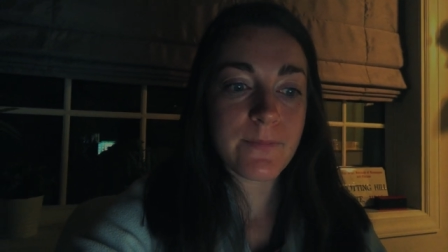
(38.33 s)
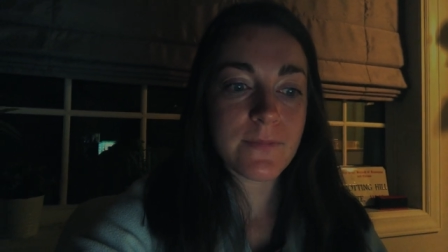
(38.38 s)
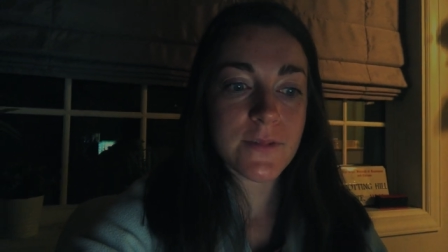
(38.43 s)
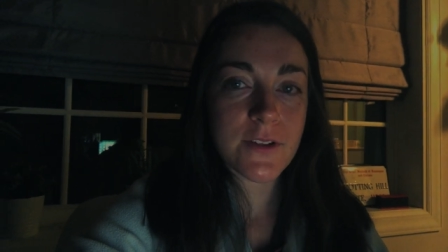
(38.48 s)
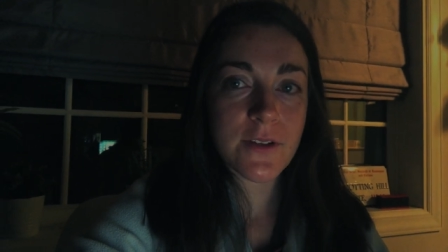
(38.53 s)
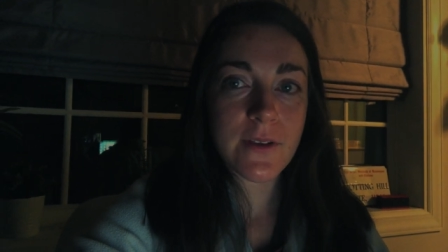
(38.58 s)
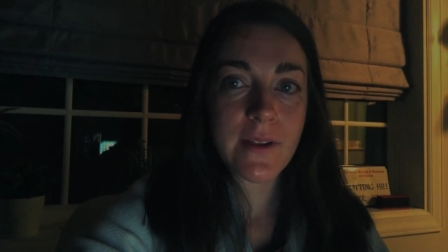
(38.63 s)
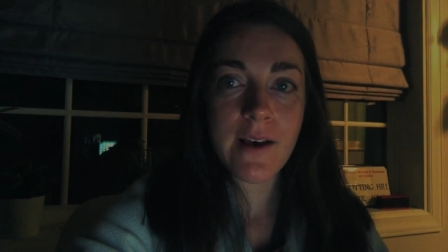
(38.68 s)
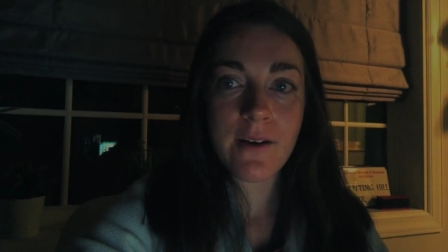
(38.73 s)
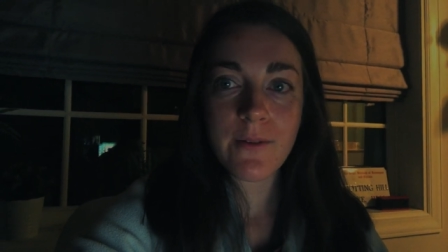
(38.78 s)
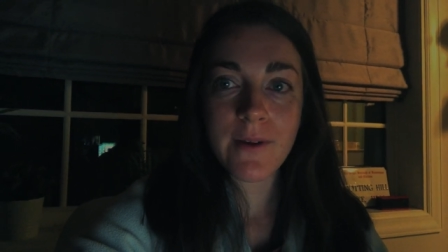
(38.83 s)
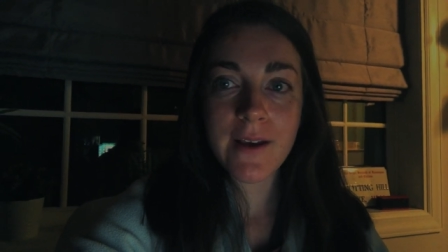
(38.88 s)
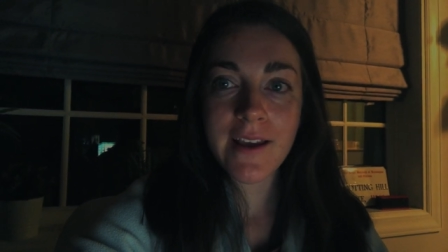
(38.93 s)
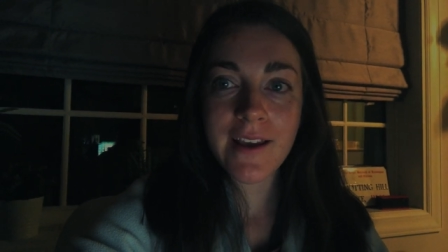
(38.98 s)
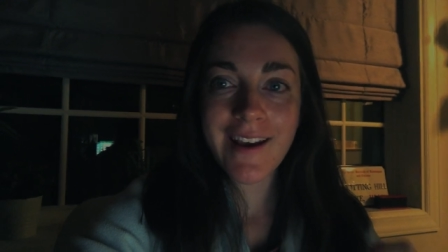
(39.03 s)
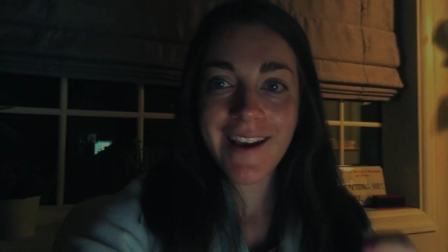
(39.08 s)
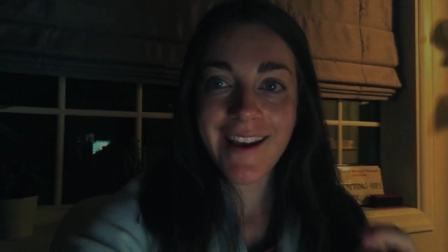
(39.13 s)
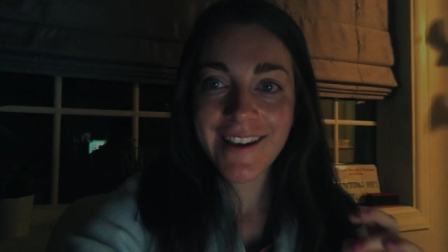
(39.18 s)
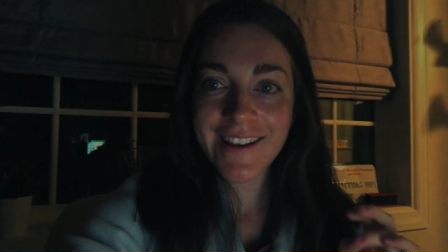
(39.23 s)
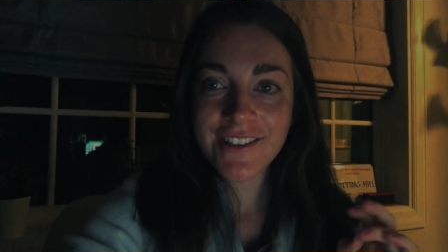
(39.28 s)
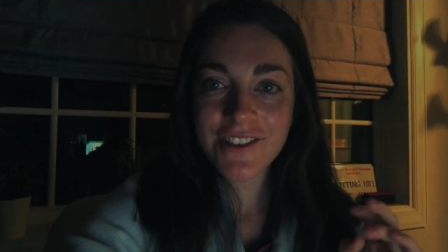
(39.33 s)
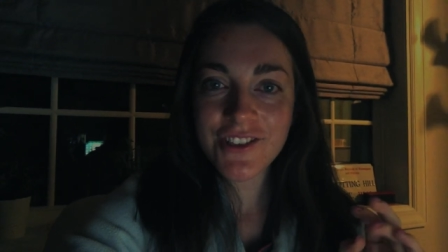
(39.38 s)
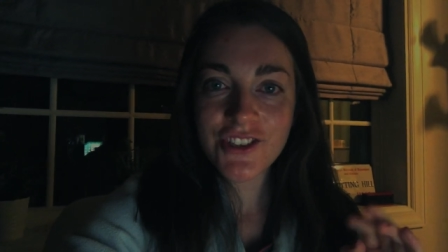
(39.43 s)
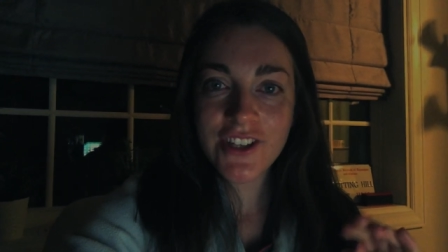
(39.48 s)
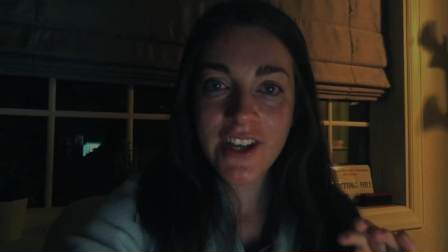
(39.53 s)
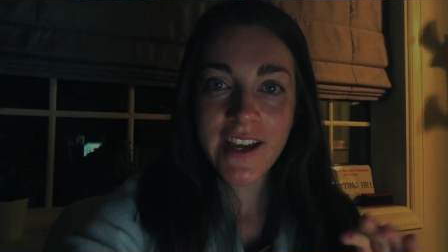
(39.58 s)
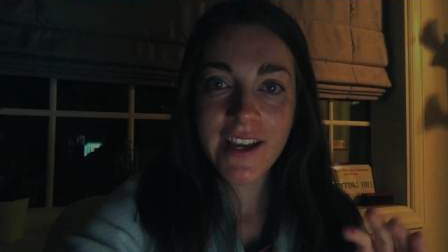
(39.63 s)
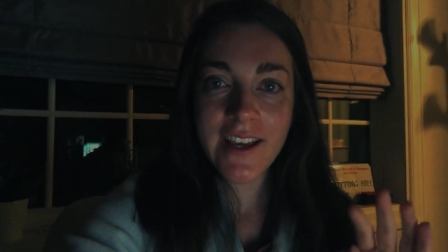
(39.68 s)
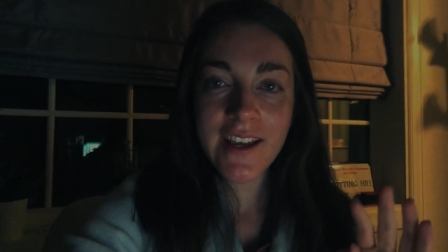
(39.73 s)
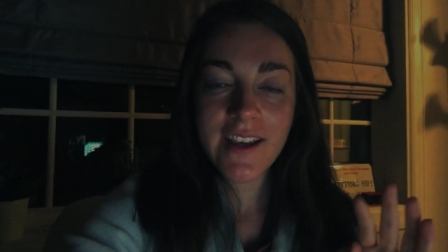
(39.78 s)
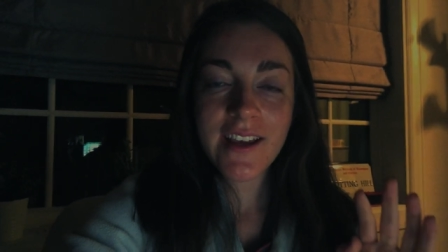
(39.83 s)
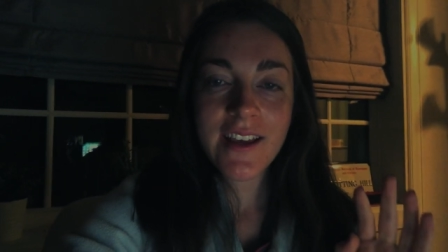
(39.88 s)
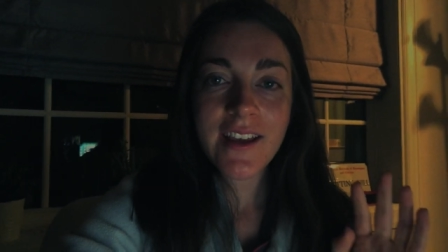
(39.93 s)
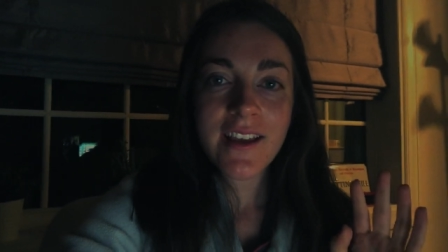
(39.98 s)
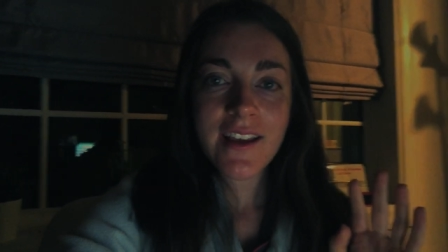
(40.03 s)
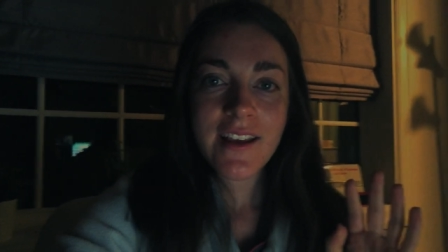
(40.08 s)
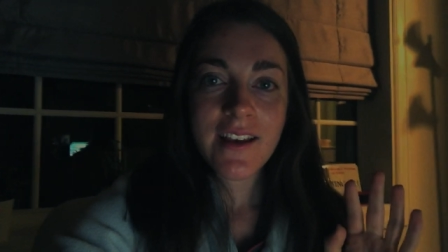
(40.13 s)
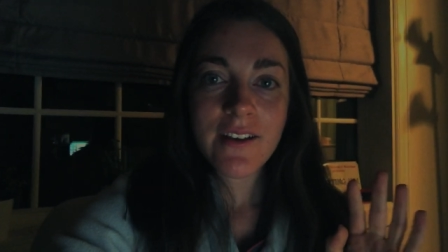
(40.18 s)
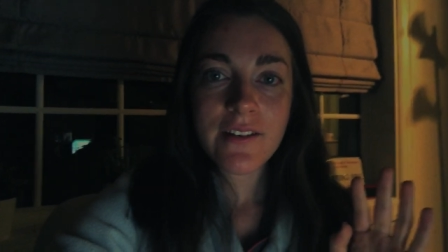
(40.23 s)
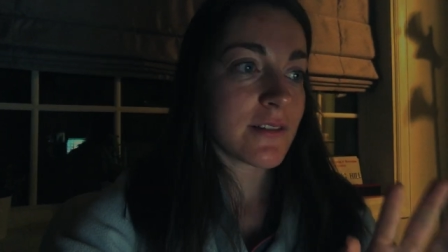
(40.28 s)
So that way I can check
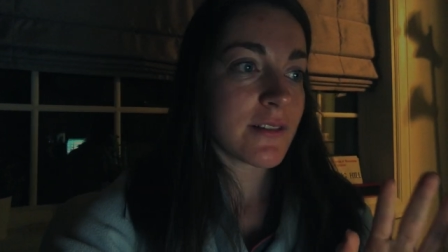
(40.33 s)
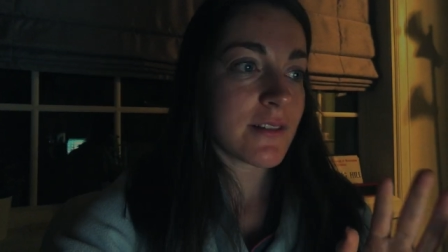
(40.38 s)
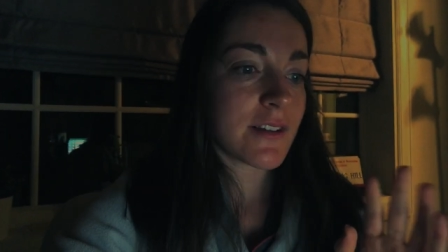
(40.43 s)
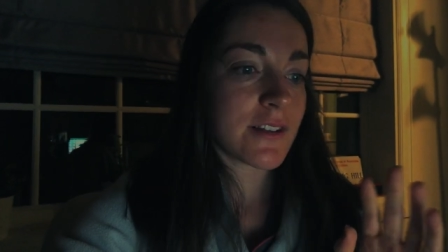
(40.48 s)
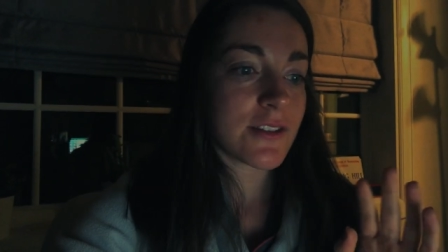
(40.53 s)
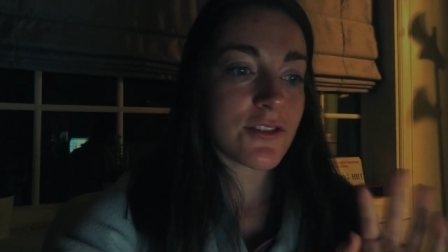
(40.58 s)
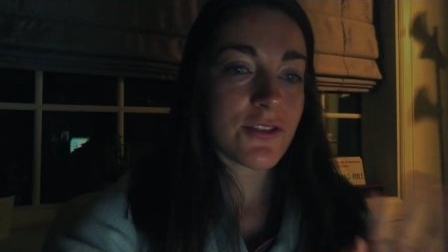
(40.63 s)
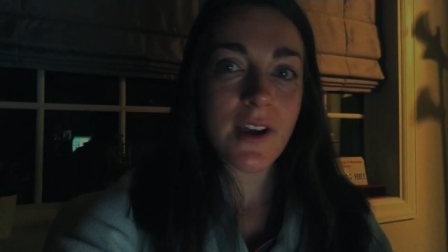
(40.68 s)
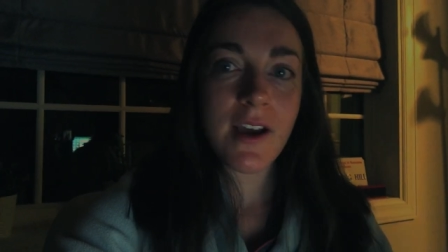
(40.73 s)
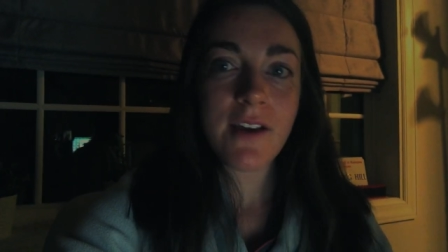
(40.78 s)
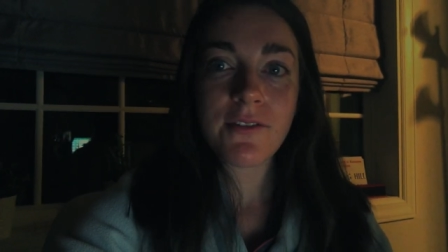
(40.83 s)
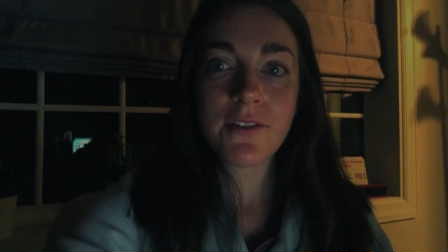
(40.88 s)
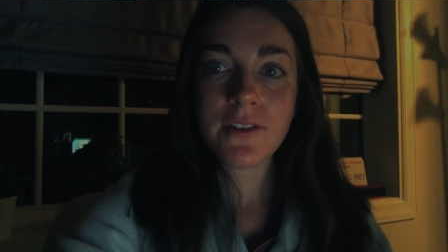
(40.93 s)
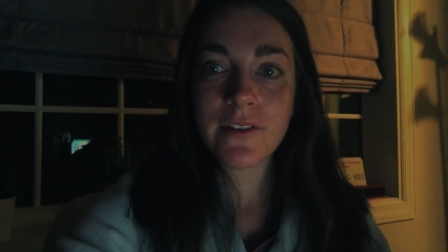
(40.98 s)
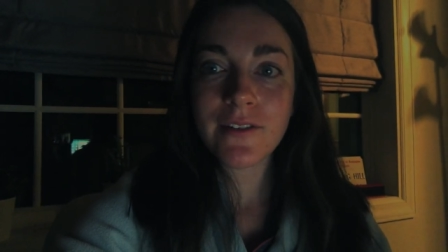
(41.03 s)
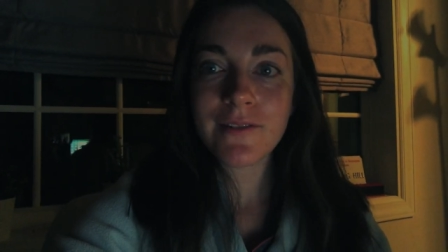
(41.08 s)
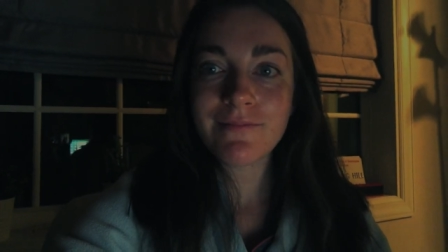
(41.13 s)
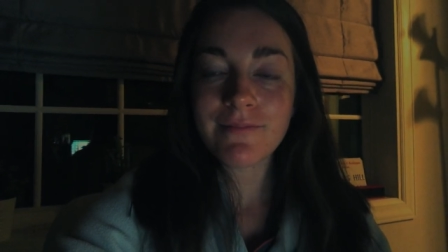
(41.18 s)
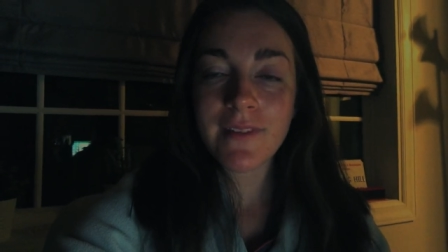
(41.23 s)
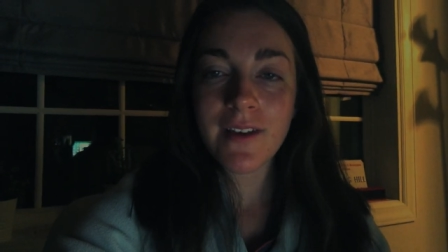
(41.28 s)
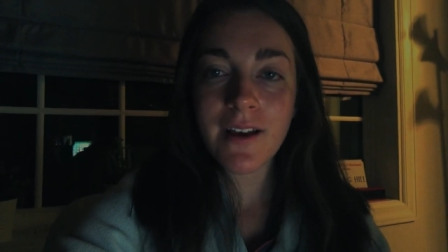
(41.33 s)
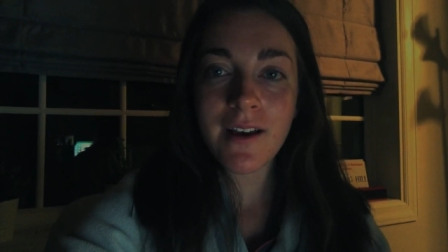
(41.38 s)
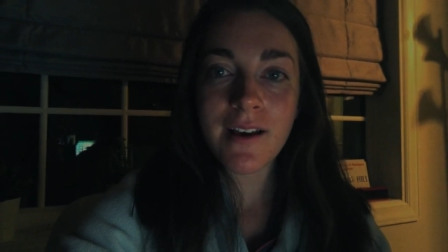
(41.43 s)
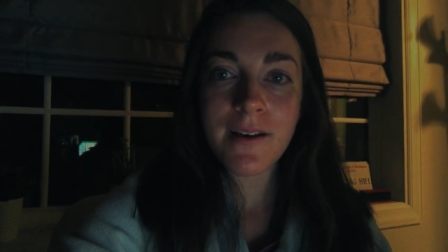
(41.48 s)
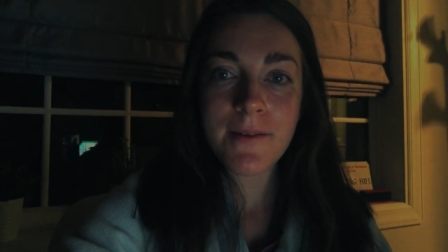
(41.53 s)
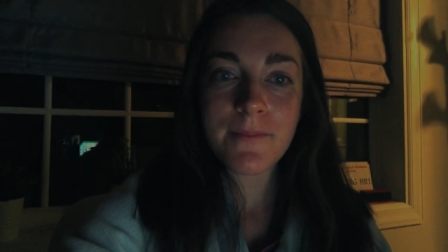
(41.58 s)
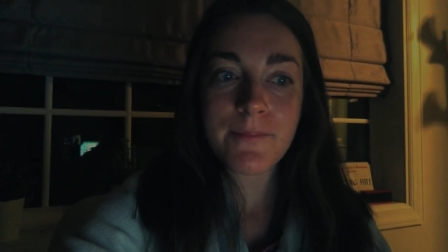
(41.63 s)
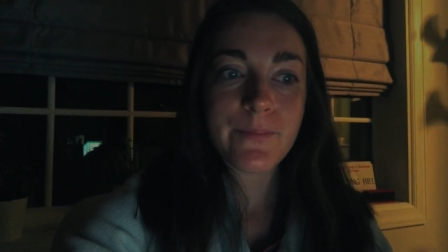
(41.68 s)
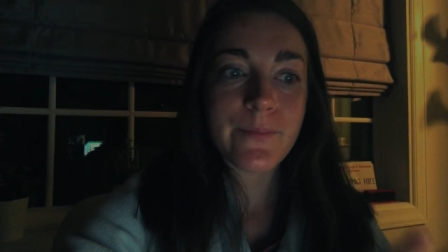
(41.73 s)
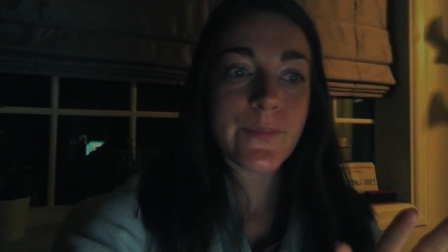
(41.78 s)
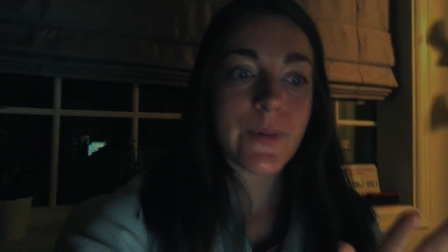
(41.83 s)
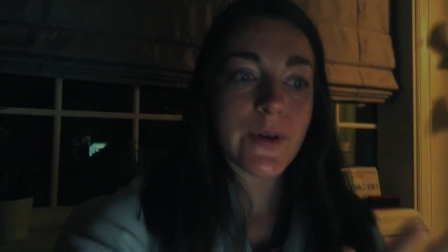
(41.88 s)
the travel um,